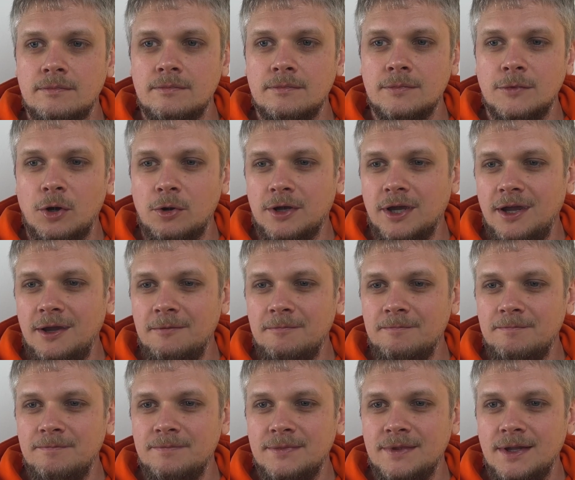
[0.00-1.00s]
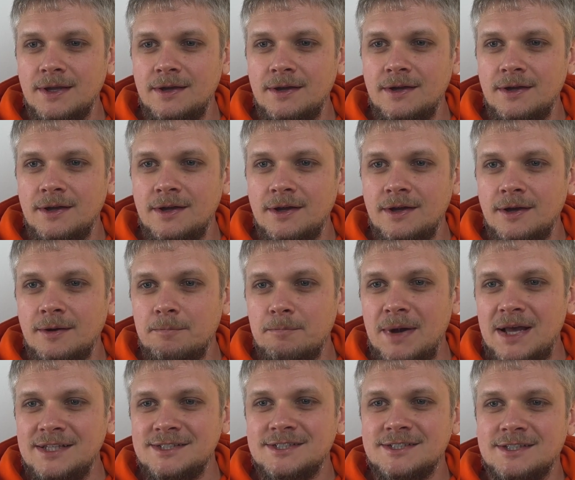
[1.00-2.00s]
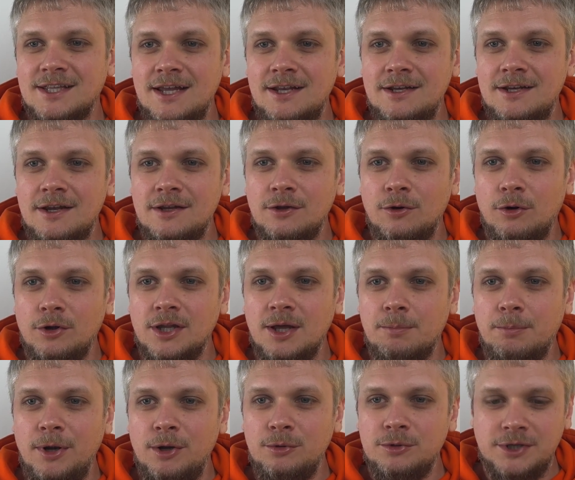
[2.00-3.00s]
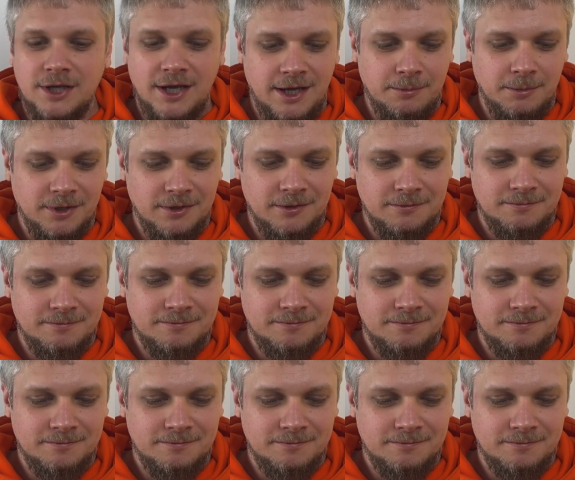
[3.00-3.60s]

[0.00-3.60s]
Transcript: Okay, man standing on a blue table.